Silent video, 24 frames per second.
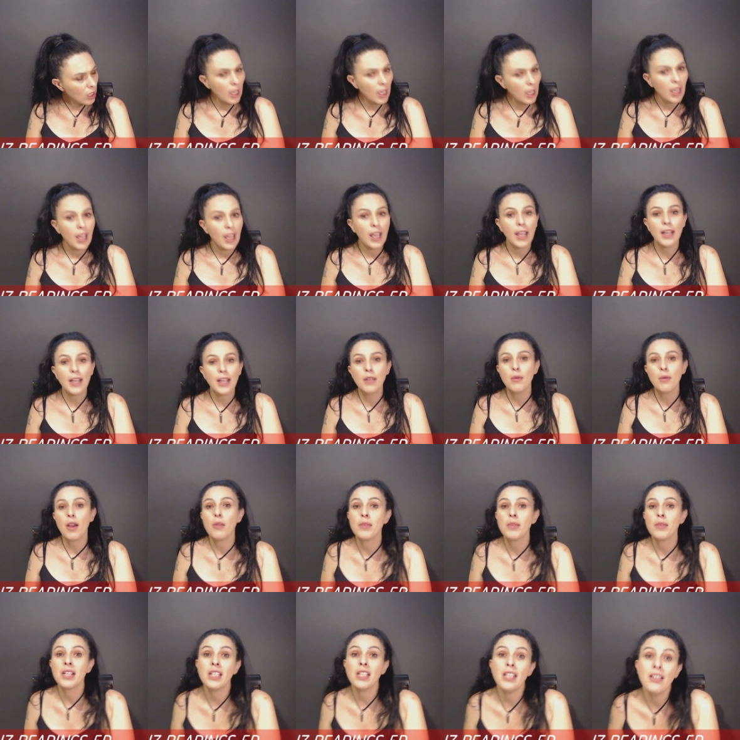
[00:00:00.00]
Anyway, I'm going
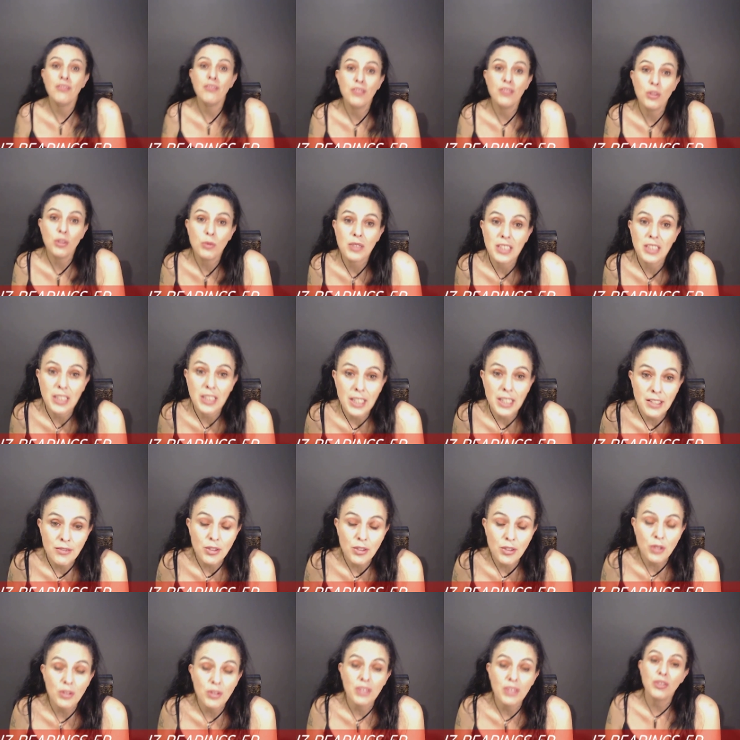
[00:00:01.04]
to love you and leave
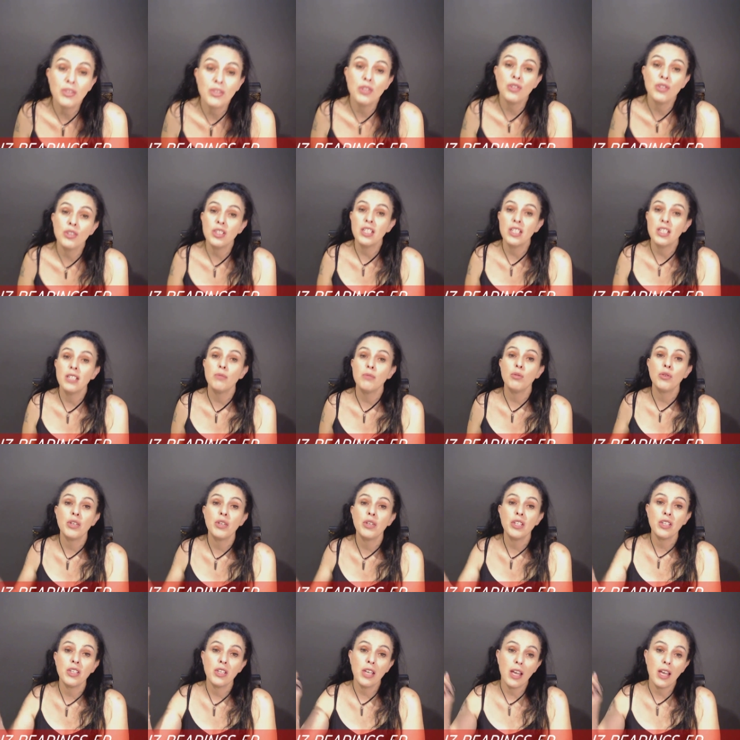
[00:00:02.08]
you. If you do need a booking,
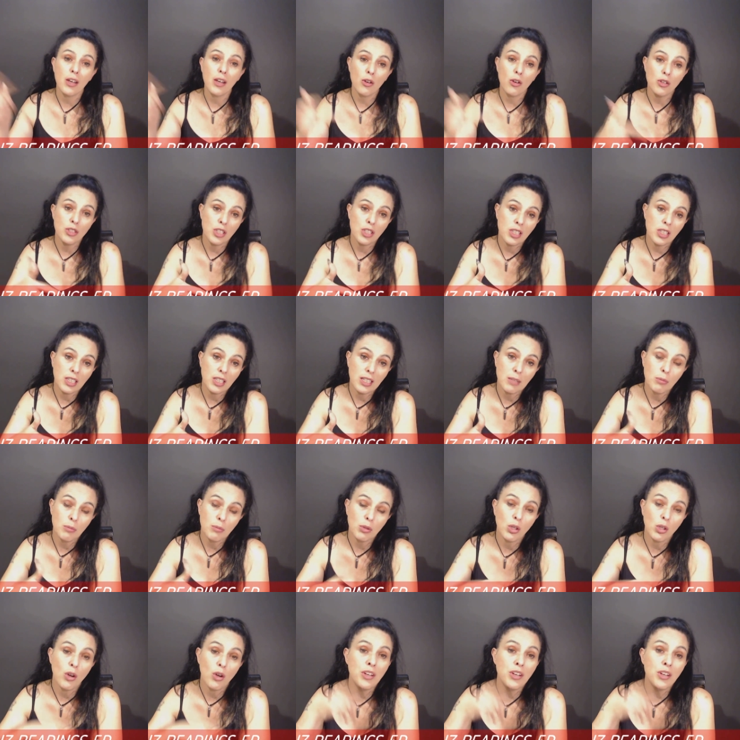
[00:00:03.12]
you can go to the link
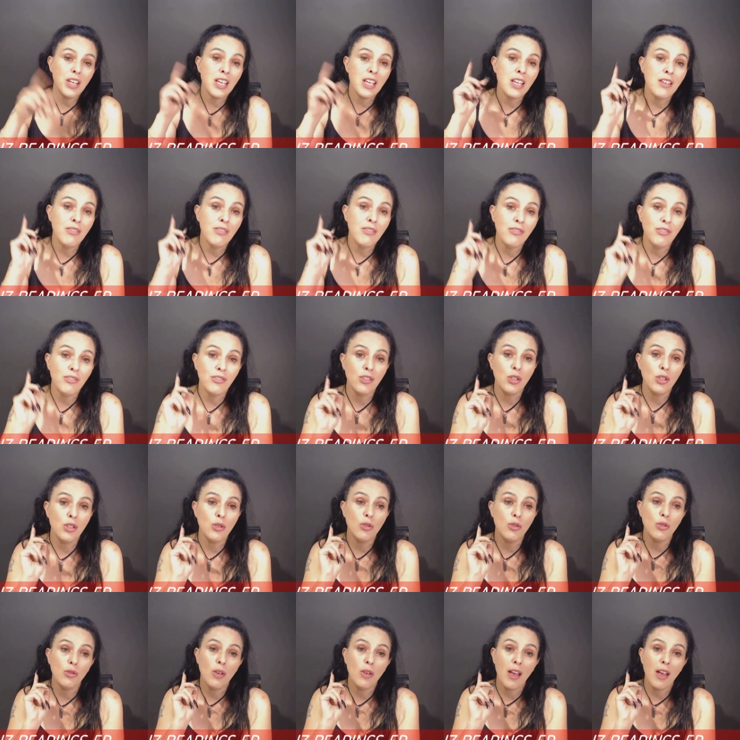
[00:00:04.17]
below. If
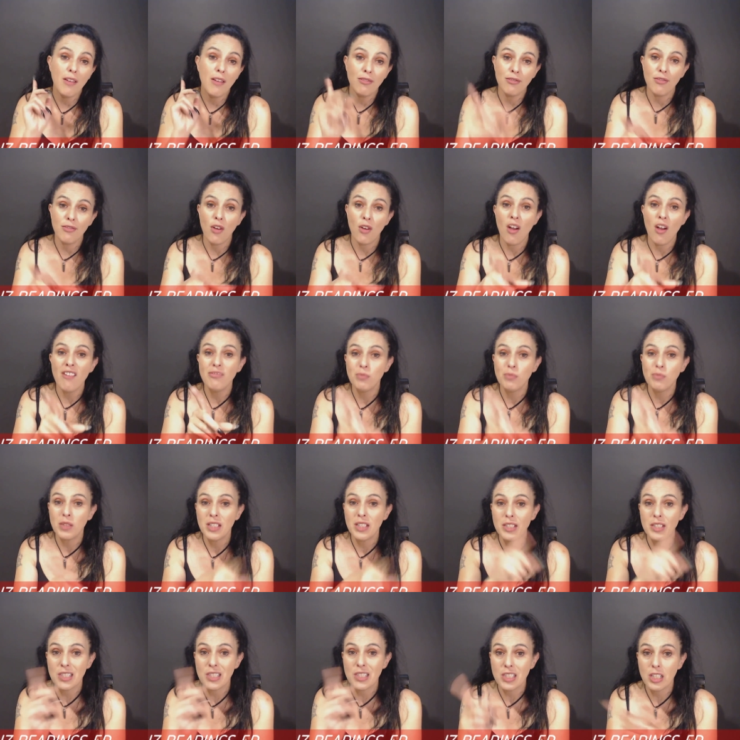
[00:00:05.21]
you have five, please
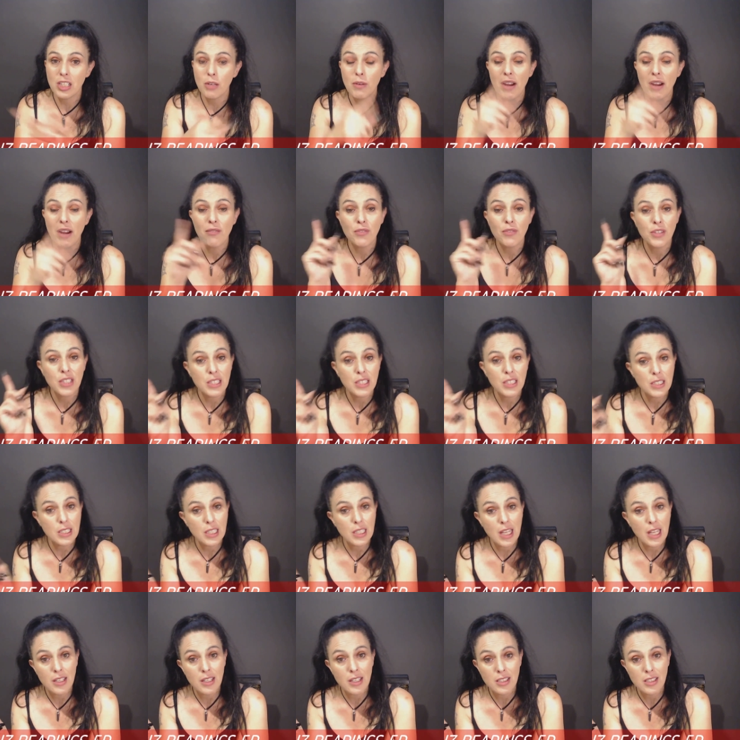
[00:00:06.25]
stick around for these
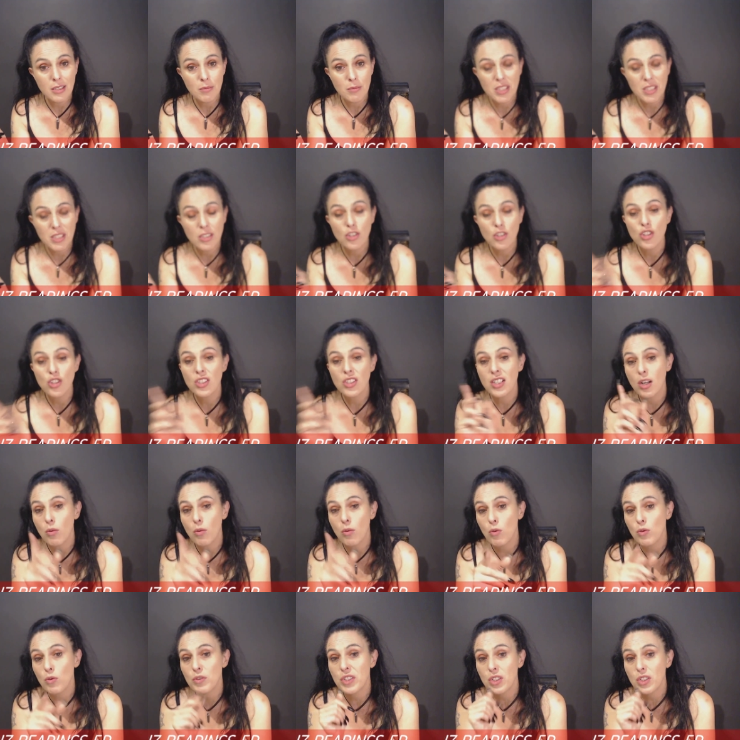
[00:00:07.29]
last messages and I
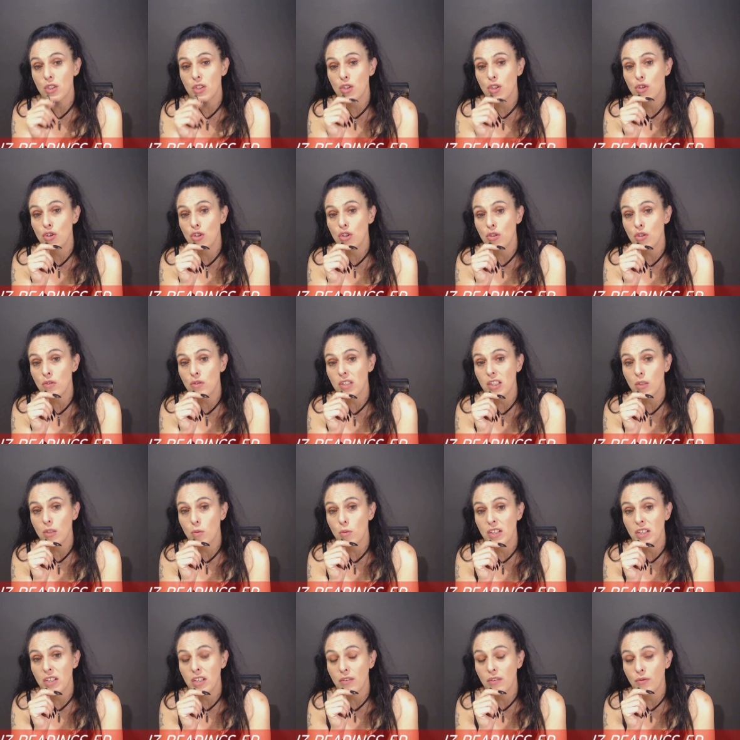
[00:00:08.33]
will see you during the
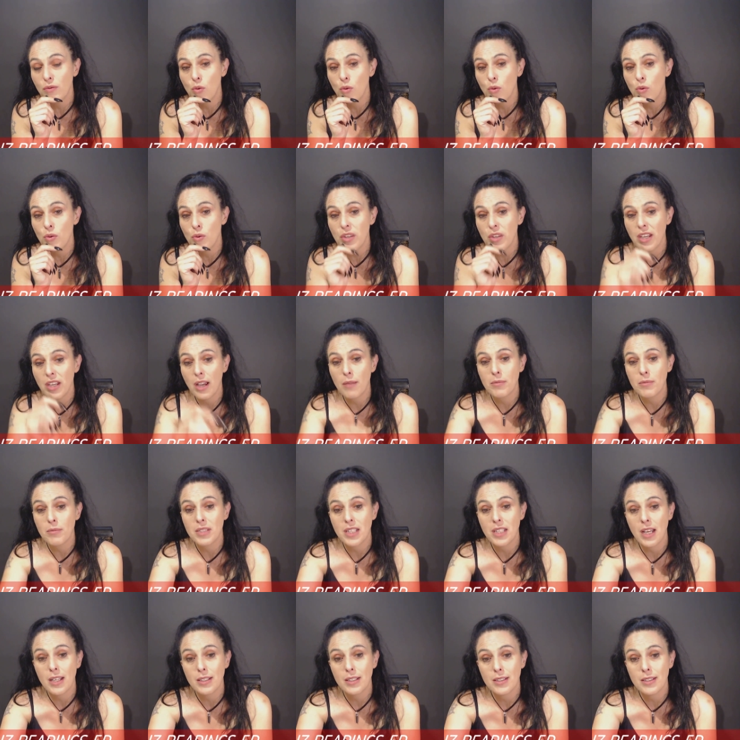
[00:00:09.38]
week for all the
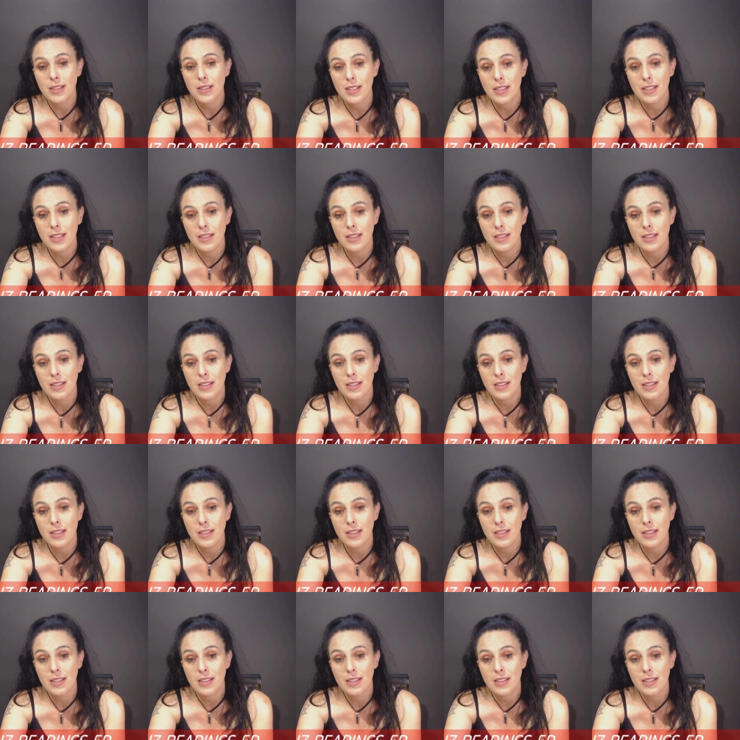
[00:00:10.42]
updates.